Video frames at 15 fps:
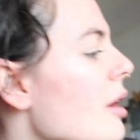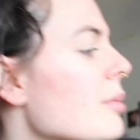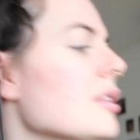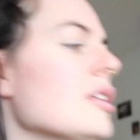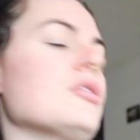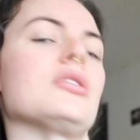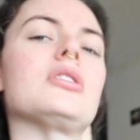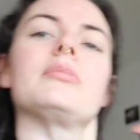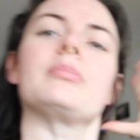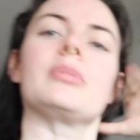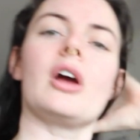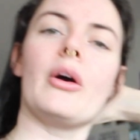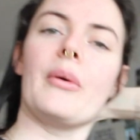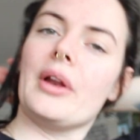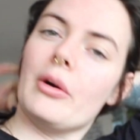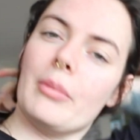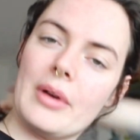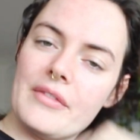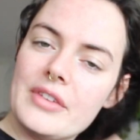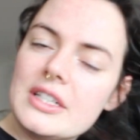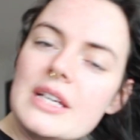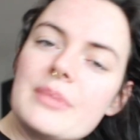hoping they'll just go a little bit
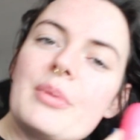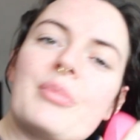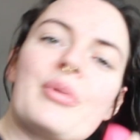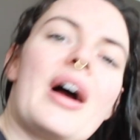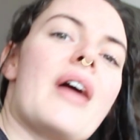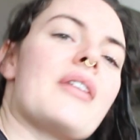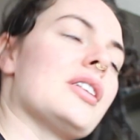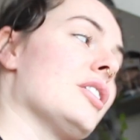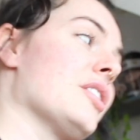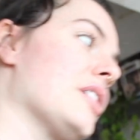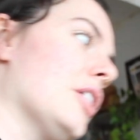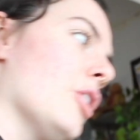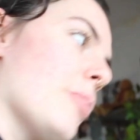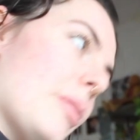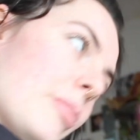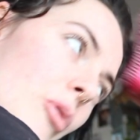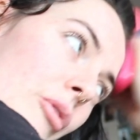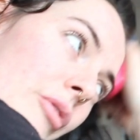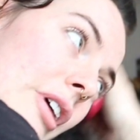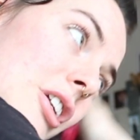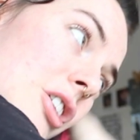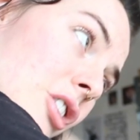of a deeper brown and look a little bit more
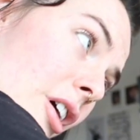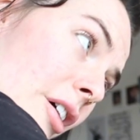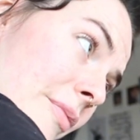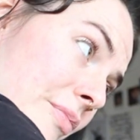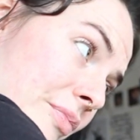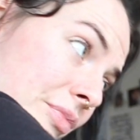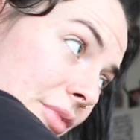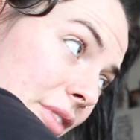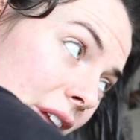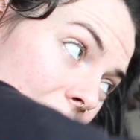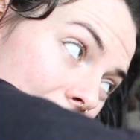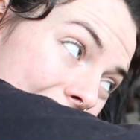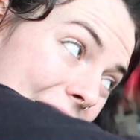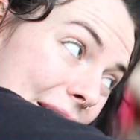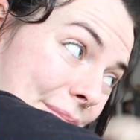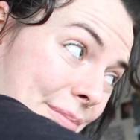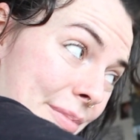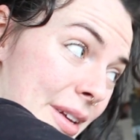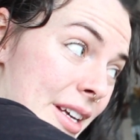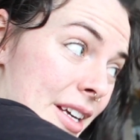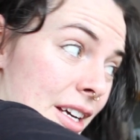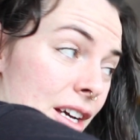richer.
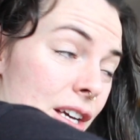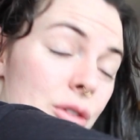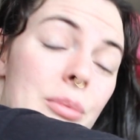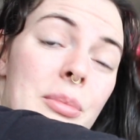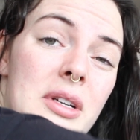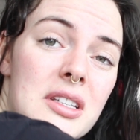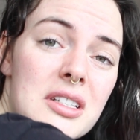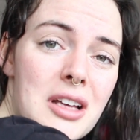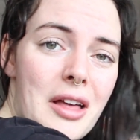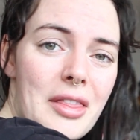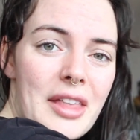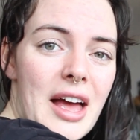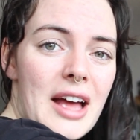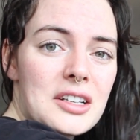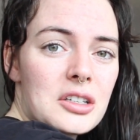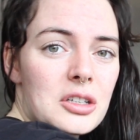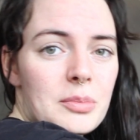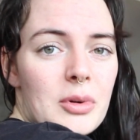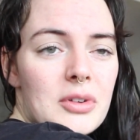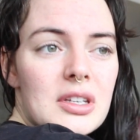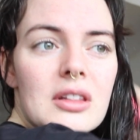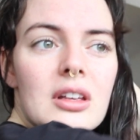So I'm going to start there to
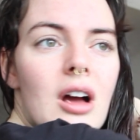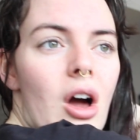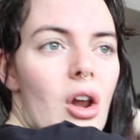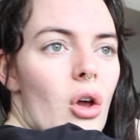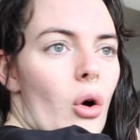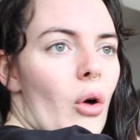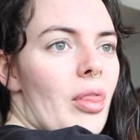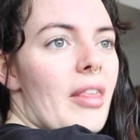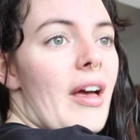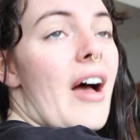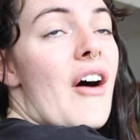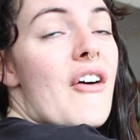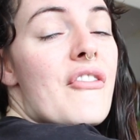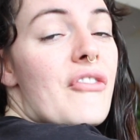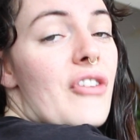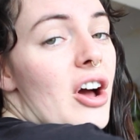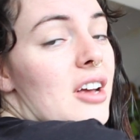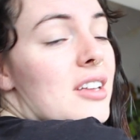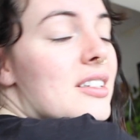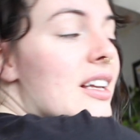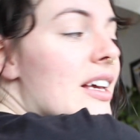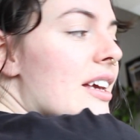deposit the colour on there
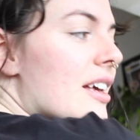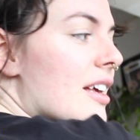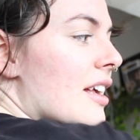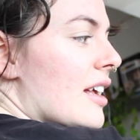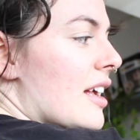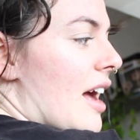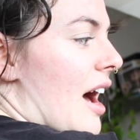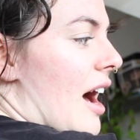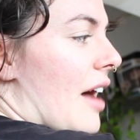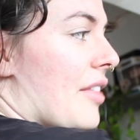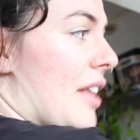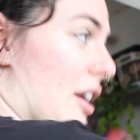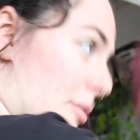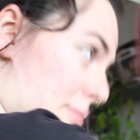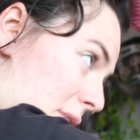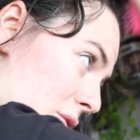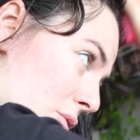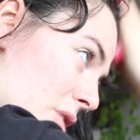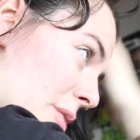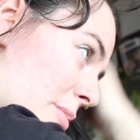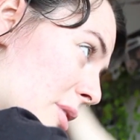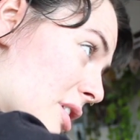firstly, and then I'm still
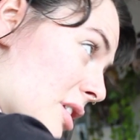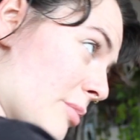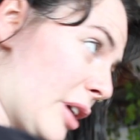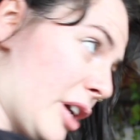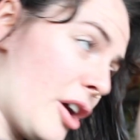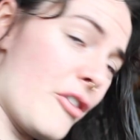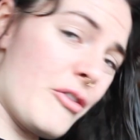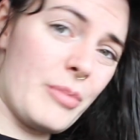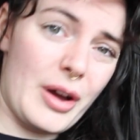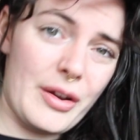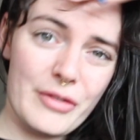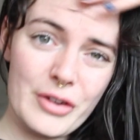going to put some like over my